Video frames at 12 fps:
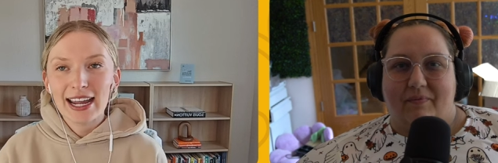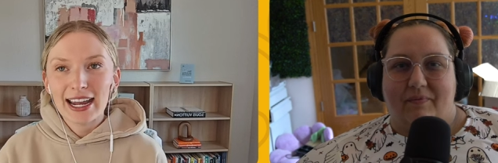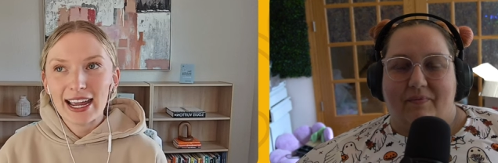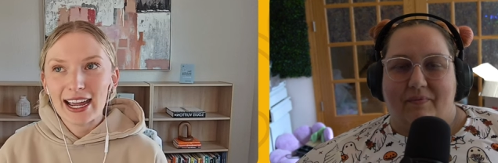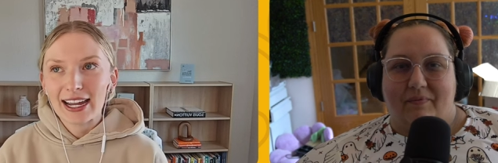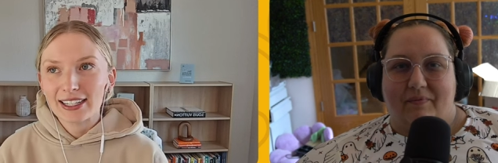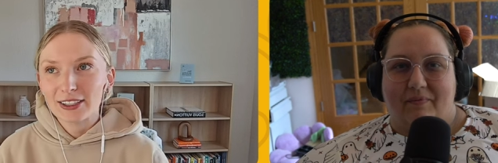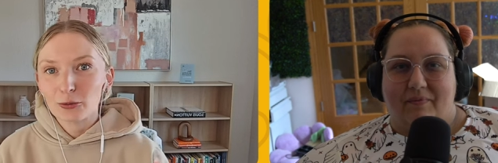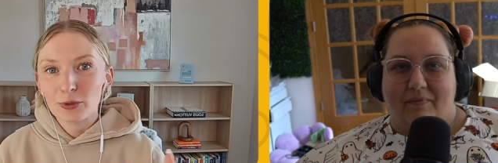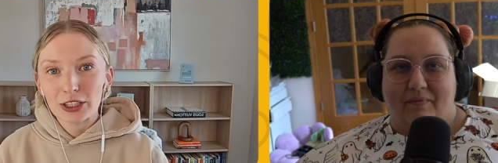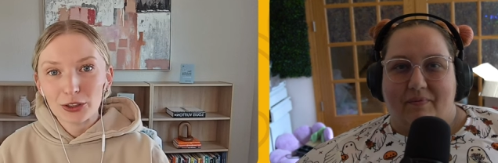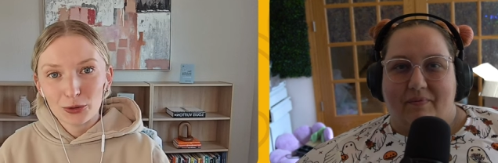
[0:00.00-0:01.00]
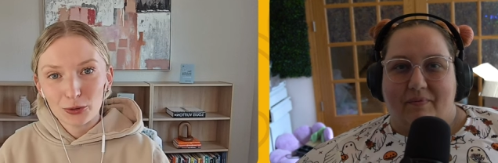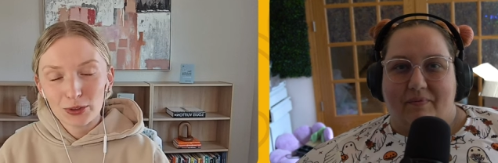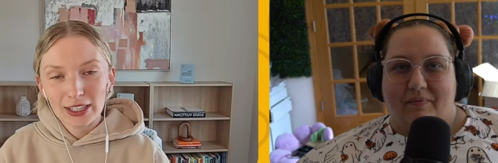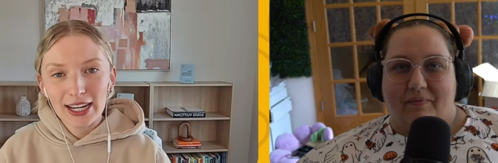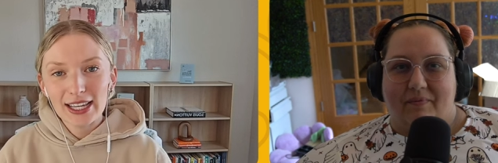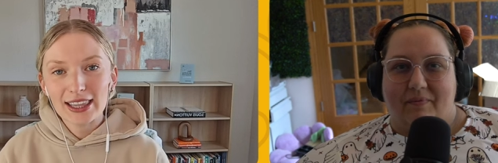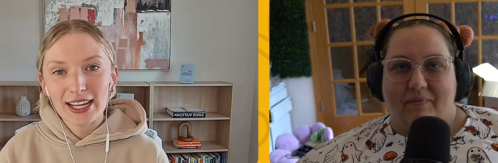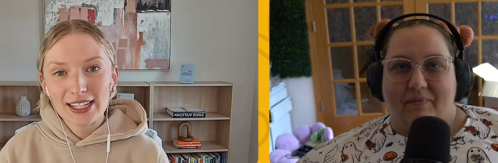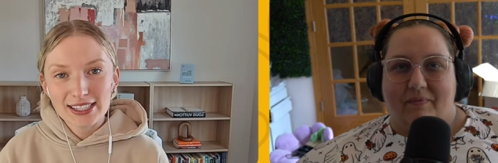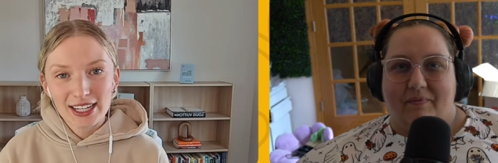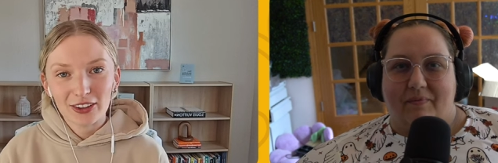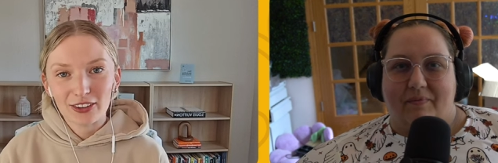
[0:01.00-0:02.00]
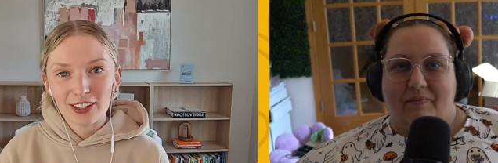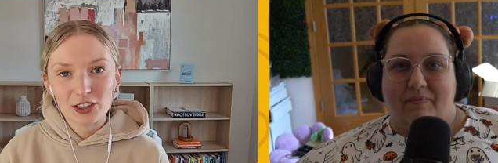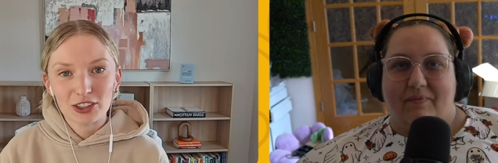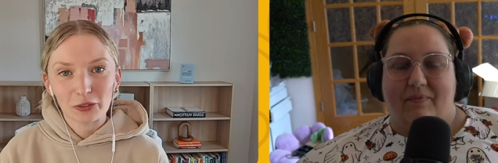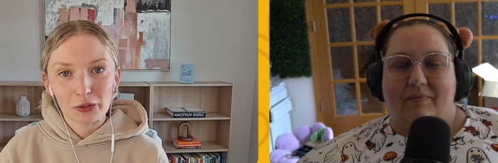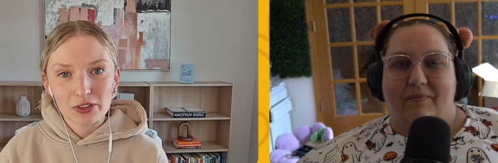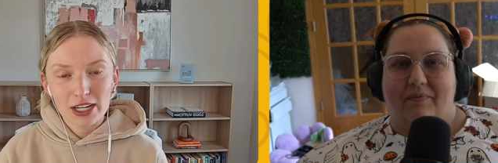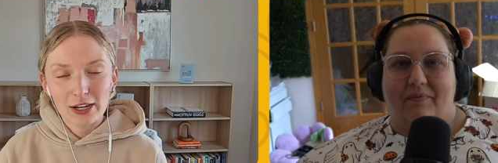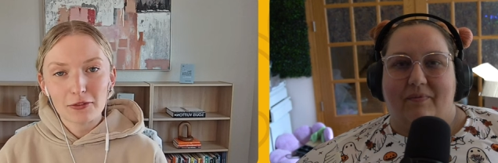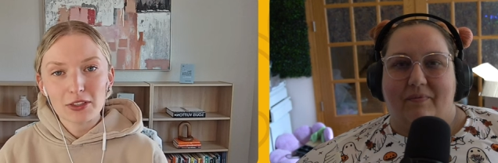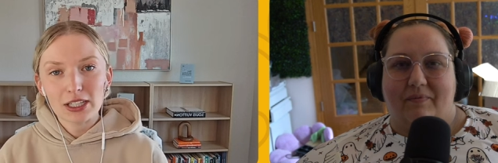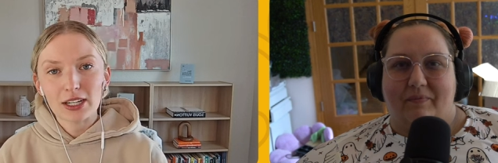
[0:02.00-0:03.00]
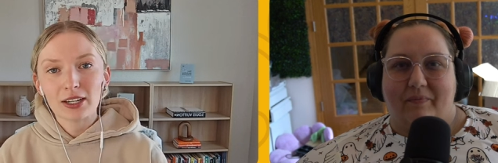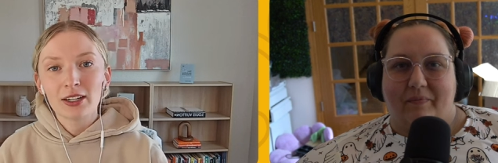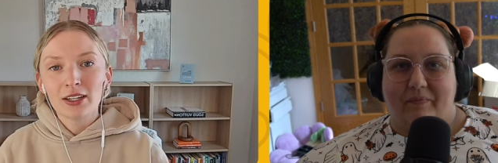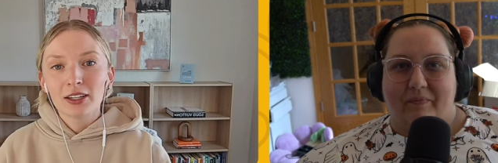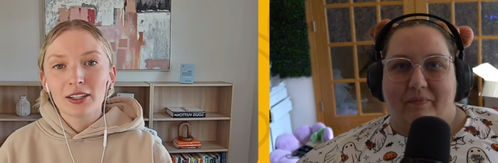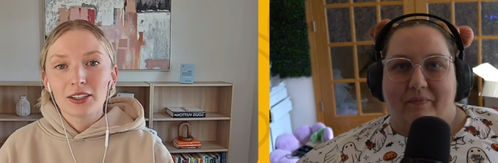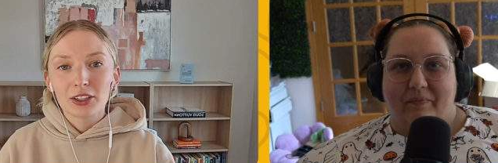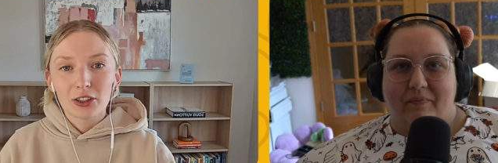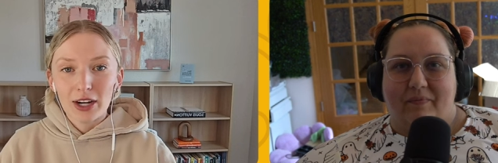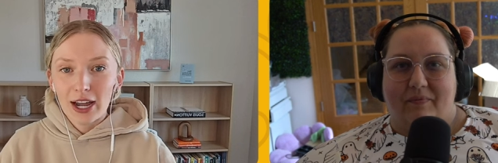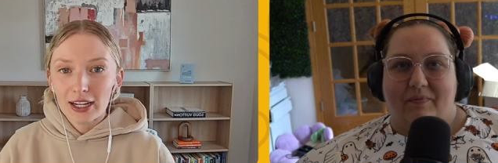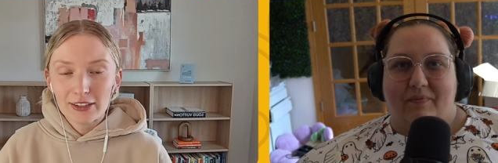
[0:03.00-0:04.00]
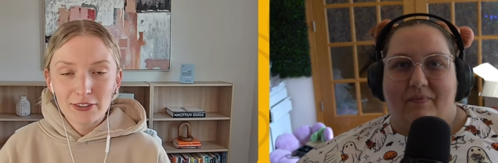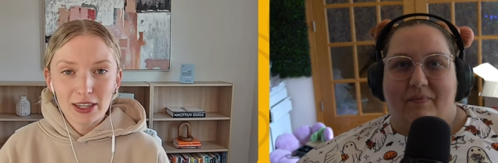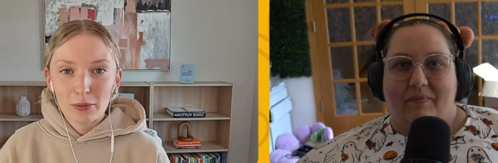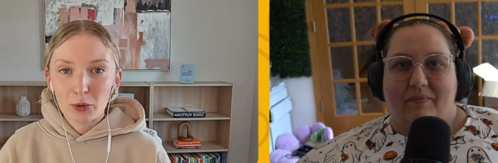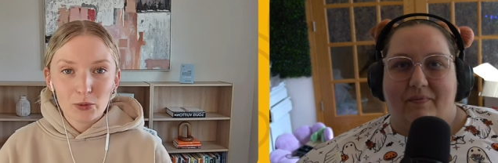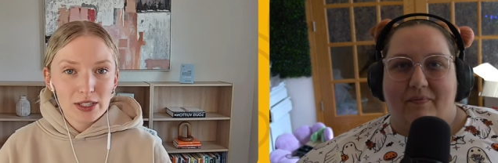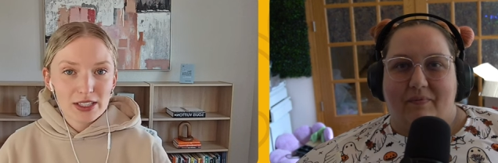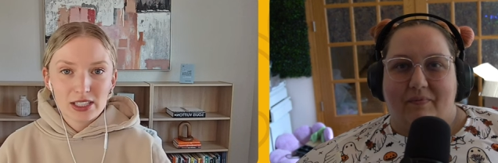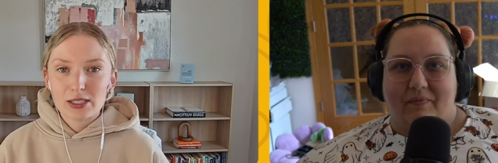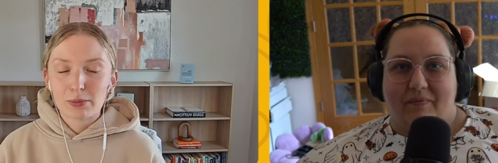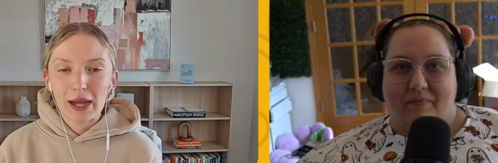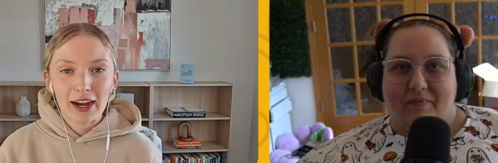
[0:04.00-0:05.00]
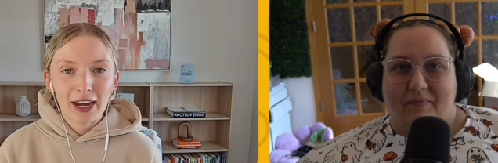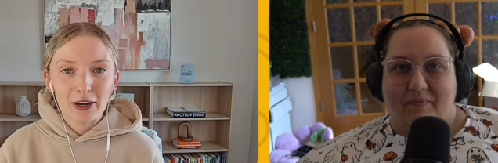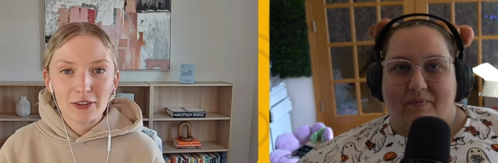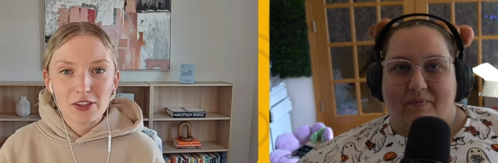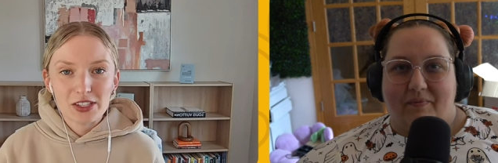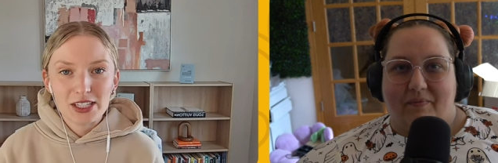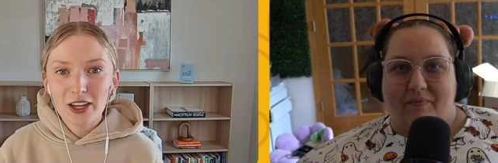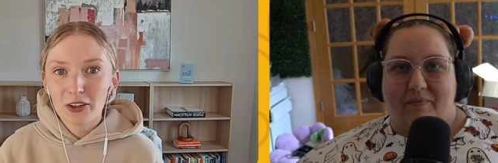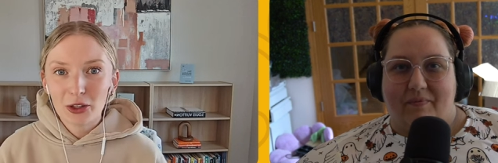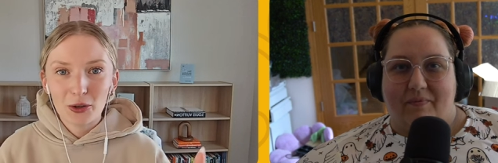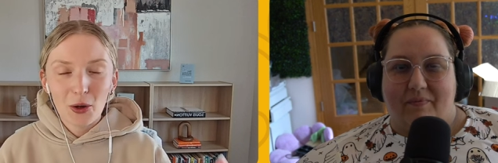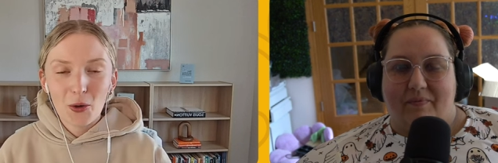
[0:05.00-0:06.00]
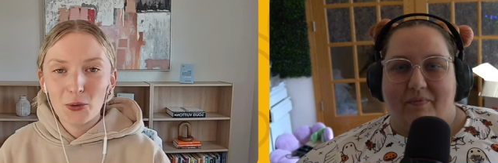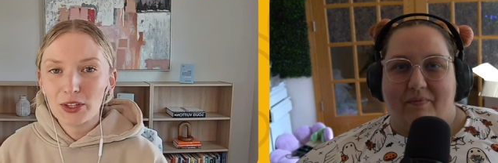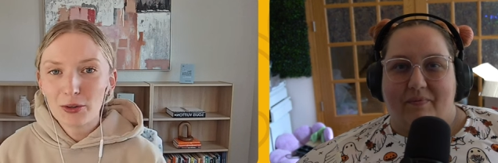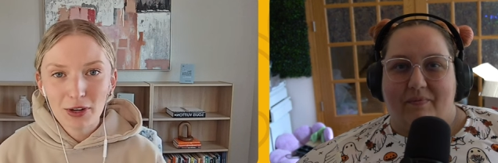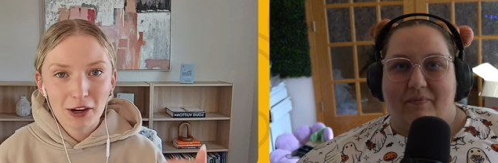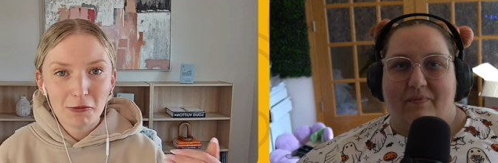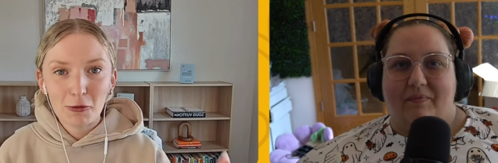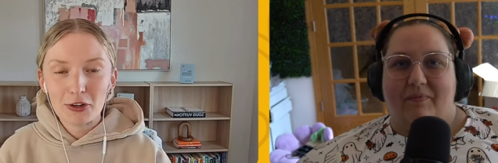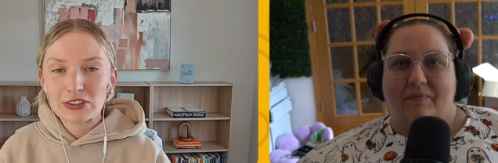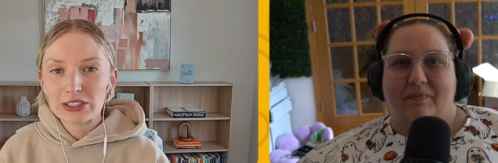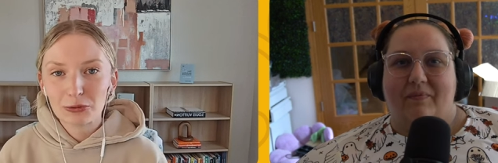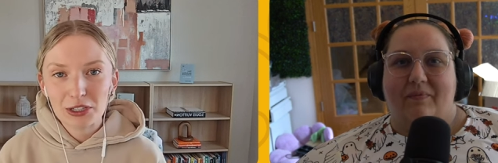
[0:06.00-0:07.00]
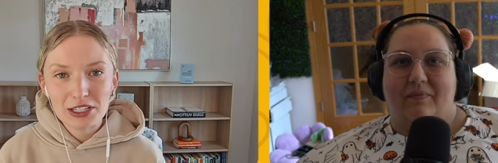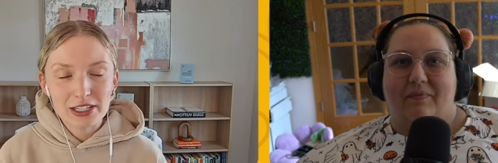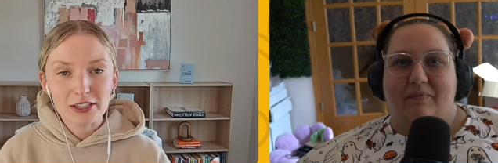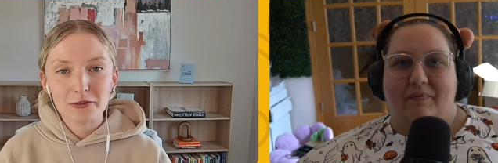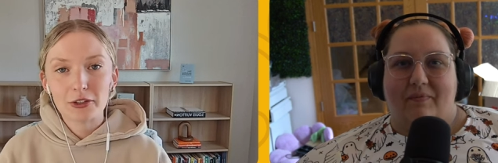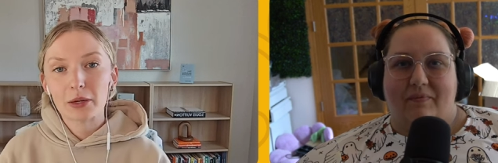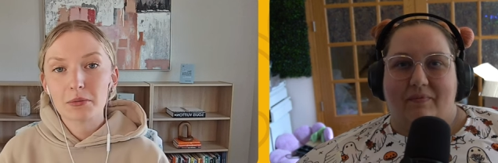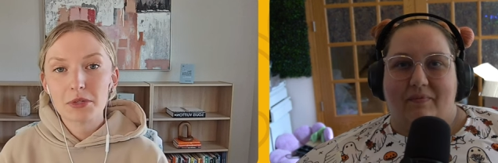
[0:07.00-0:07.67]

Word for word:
Speaker 1: And when you create that psychological safety, you're not giving them a reason to back out of the sale. You're only reinforcing reasons for them